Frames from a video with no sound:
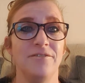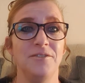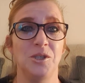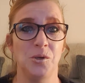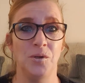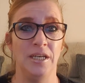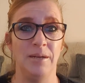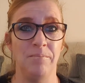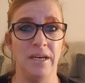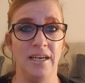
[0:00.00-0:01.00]
for
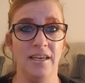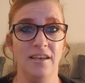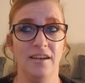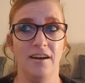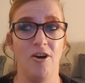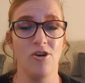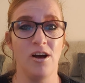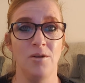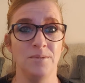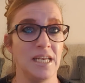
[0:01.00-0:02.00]
joining me. I'll
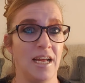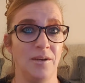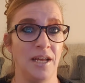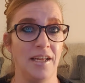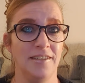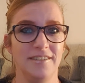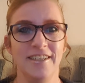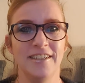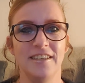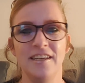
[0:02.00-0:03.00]
calm down
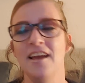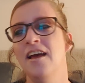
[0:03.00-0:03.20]
now.